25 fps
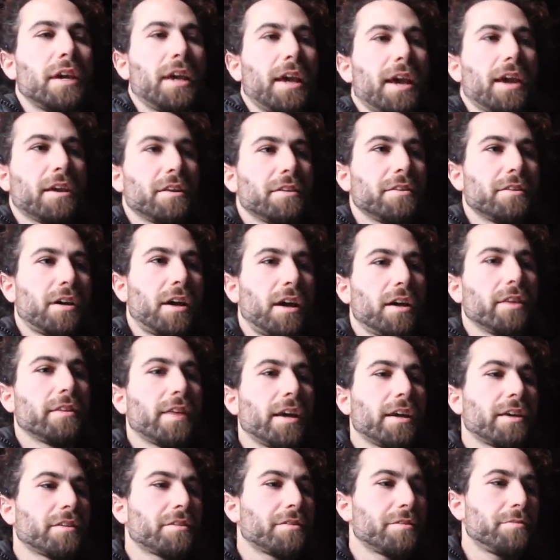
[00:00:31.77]
And I
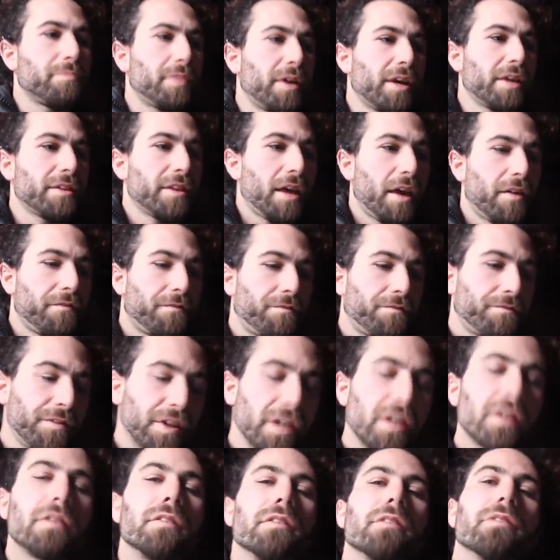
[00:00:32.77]
like the way that
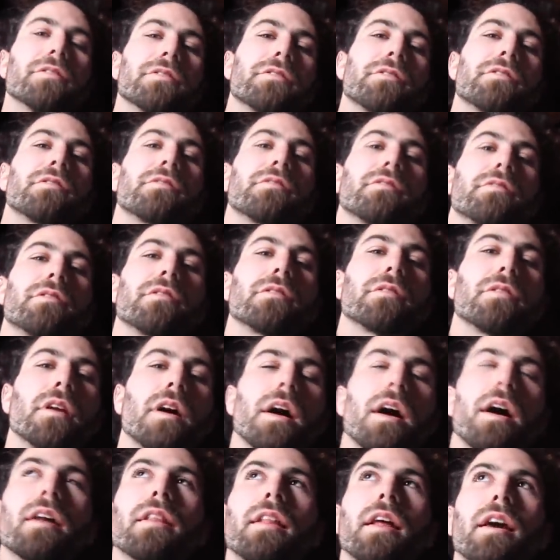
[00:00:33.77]
feels. You
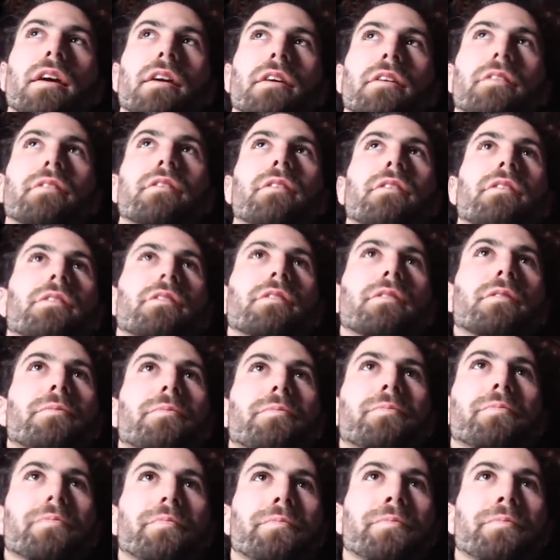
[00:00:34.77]
know, I like the...